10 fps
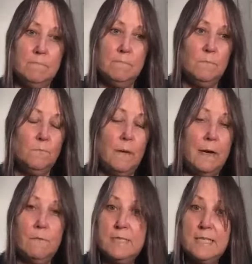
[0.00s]
my
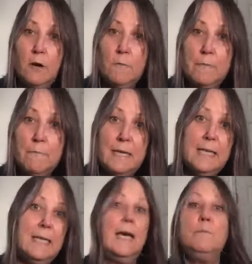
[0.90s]
retirement
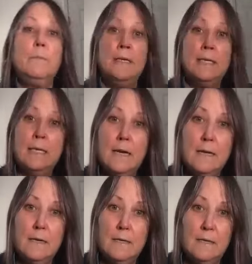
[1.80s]
money had
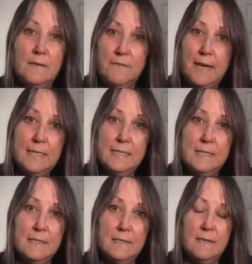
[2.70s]
been
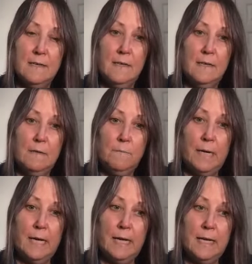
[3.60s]
affected
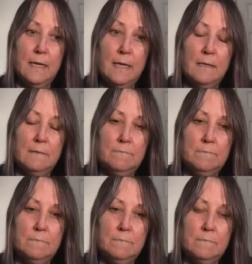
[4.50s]
by
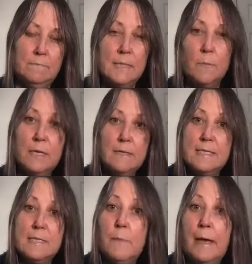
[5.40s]
someone
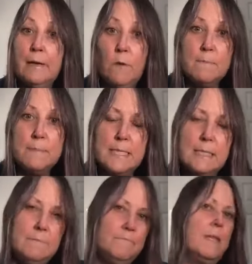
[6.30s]
else's
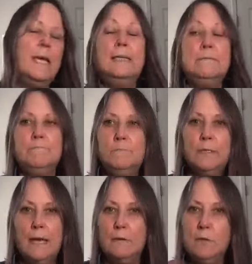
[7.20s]
bankruptcy. And
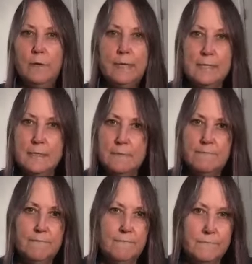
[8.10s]
without going into
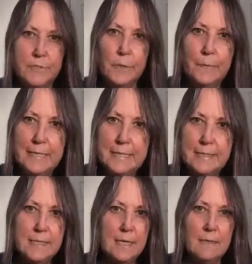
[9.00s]
too many
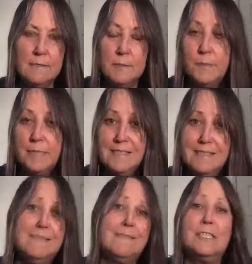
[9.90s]
details,
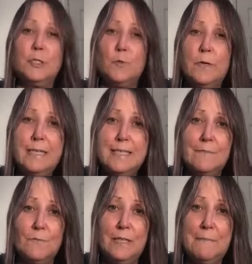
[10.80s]
because the story
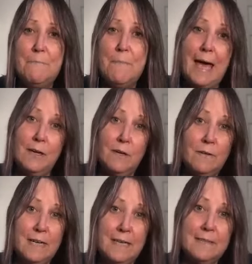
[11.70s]
doesn't really
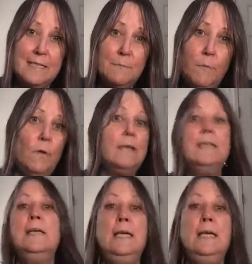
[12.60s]
matter at this point,